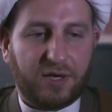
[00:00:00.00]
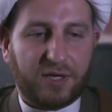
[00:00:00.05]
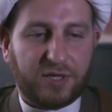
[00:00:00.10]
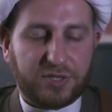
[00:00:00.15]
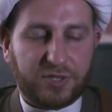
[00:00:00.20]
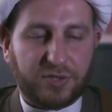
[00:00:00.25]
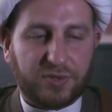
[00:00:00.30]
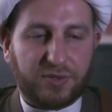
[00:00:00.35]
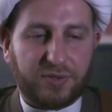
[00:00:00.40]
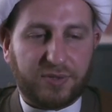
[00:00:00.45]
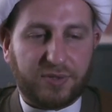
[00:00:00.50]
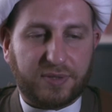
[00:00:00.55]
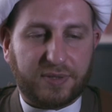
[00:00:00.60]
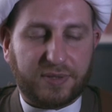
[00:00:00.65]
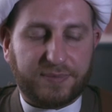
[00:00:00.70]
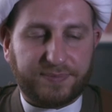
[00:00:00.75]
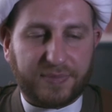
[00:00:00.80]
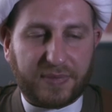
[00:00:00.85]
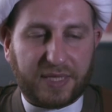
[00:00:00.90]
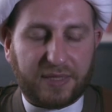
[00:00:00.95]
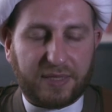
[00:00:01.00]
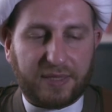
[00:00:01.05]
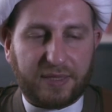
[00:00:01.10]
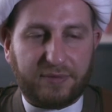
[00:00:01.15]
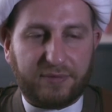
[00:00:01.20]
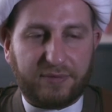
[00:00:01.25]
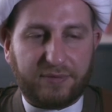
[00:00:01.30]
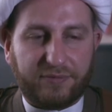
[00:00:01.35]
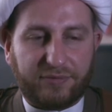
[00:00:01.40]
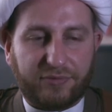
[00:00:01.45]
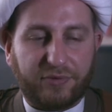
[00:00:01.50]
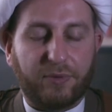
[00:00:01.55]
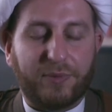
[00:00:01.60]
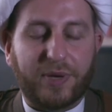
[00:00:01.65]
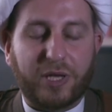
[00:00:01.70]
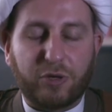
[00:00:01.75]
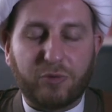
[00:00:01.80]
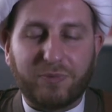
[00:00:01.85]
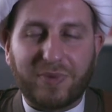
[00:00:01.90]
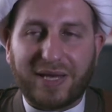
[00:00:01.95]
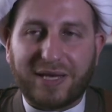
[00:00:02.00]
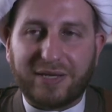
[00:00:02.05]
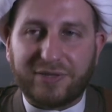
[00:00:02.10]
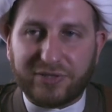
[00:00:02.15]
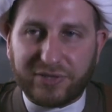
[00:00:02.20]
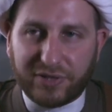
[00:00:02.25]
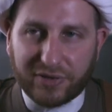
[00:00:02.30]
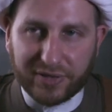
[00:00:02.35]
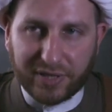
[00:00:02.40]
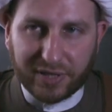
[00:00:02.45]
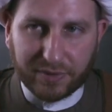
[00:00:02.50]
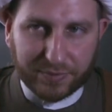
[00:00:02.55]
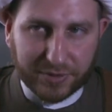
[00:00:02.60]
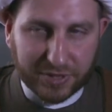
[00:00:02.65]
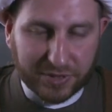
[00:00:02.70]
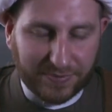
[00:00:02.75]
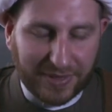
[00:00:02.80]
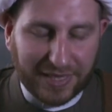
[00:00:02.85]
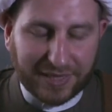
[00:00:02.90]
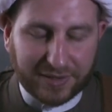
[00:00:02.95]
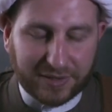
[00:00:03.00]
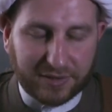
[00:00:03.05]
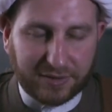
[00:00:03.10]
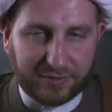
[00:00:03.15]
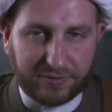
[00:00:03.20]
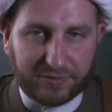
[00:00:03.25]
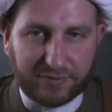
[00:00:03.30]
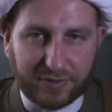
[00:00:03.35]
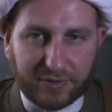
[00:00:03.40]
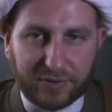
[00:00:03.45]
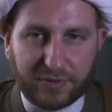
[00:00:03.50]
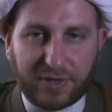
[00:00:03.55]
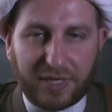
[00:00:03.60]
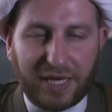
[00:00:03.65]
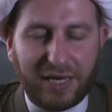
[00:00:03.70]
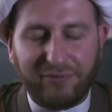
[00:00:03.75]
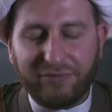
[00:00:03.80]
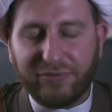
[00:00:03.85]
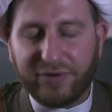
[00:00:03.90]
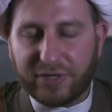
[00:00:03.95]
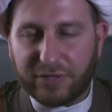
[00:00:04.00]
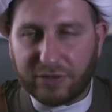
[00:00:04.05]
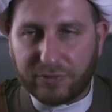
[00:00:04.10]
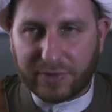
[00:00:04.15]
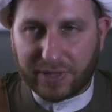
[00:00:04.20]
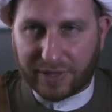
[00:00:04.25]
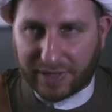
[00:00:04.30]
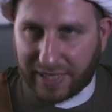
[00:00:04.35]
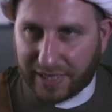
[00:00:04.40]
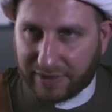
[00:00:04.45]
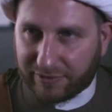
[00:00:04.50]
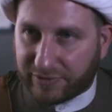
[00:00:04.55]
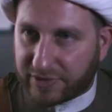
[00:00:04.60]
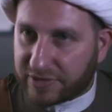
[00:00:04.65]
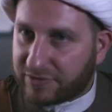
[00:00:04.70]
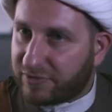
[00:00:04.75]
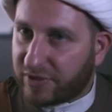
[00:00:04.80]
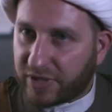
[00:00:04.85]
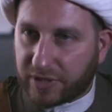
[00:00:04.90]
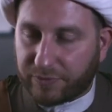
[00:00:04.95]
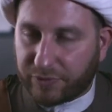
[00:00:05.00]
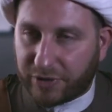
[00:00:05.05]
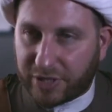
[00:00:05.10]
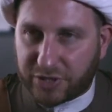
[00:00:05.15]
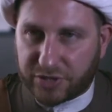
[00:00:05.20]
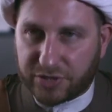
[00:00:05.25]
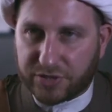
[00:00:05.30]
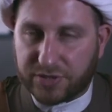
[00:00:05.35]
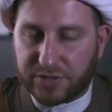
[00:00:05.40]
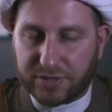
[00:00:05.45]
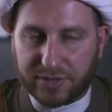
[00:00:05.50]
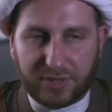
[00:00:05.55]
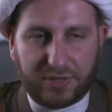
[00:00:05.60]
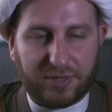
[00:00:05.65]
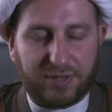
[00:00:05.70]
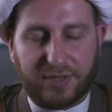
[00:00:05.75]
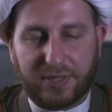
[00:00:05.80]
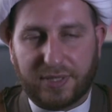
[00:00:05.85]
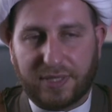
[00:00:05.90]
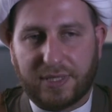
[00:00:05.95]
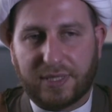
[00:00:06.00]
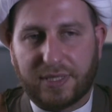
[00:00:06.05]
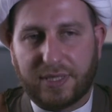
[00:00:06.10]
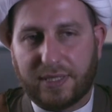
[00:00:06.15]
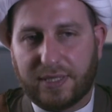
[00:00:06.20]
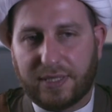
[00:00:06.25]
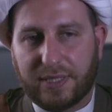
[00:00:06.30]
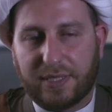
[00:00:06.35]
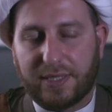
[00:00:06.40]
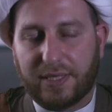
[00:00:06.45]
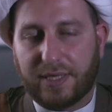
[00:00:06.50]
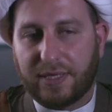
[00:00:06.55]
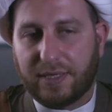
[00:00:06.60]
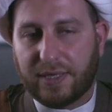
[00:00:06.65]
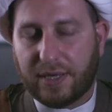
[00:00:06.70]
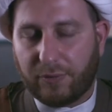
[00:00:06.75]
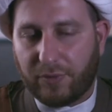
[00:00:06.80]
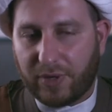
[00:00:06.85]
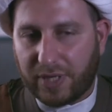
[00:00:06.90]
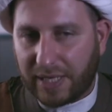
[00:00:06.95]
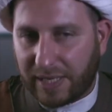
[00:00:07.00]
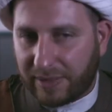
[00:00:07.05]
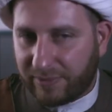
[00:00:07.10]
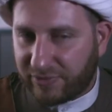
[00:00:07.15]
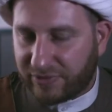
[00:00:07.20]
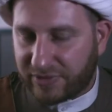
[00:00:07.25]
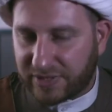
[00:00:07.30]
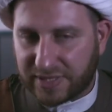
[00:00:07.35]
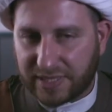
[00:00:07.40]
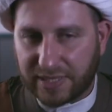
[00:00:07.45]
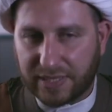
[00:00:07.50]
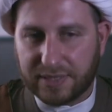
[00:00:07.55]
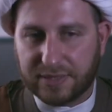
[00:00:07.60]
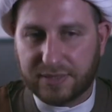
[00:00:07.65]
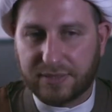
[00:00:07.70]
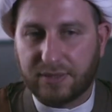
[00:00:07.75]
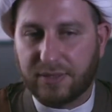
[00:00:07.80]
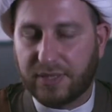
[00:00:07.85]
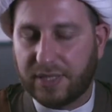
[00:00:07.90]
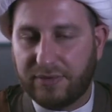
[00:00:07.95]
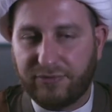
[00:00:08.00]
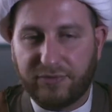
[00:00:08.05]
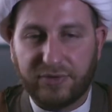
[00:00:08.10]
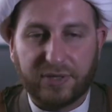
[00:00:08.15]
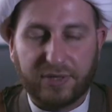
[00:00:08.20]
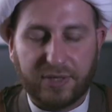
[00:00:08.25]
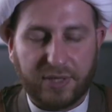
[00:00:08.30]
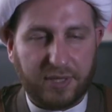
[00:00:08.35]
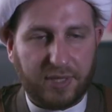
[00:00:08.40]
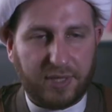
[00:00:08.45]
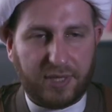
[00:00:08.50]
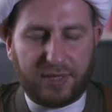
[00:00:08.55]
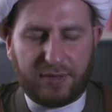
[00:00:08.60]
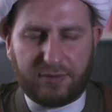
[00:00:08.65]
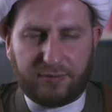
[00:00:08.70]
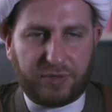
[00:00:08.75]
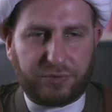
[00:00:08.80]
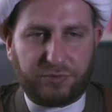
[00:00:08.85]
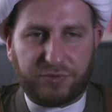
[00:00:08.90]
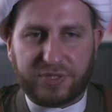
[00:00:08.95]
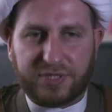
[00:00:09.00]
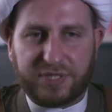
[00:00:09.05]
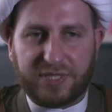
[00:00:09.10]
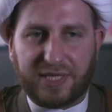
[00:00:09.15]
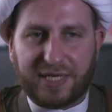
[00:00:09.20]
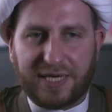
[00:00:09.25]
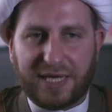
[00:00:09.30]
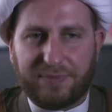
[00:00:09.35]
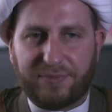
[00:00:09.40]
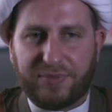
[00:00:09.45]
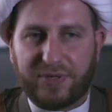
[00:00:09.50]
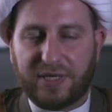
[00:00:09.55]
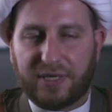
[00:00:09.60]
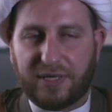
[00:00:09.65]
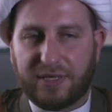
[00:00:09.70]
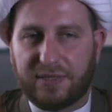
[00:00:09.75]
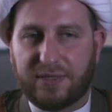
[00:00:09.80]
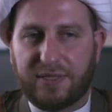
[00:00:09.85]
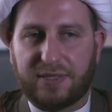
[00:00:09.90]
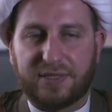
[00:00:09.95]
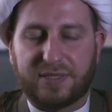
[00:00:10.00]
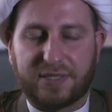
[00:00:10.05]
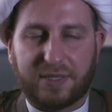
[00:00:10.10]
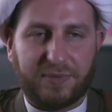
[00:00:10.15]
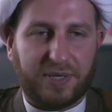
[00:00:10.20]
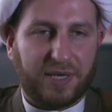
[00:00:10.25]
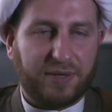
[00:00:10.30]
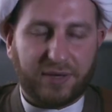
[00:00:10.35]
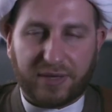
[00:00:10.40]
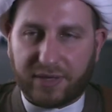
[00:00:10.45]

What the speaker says: So from a humanitarian perspective, every human life is very precious, and I want to emphasize, even what we're seeing happening in some other